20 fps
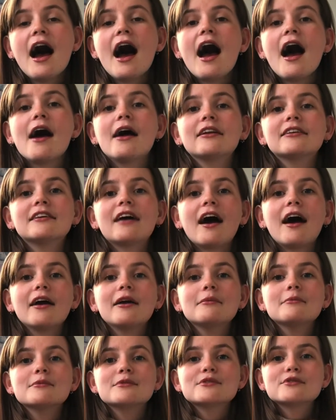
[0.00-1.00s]
And
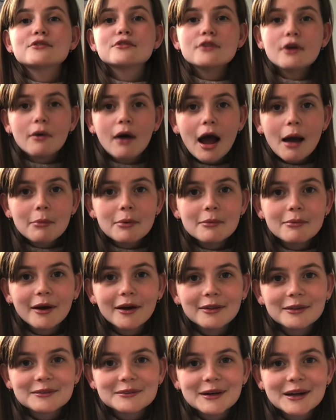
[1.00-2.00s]
I'm so happy, by
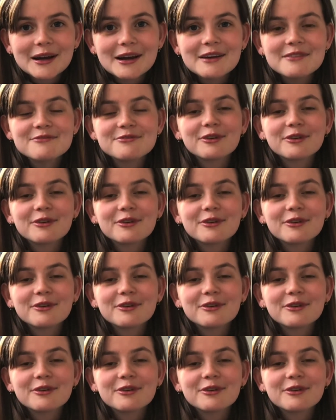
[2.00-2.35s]
the way,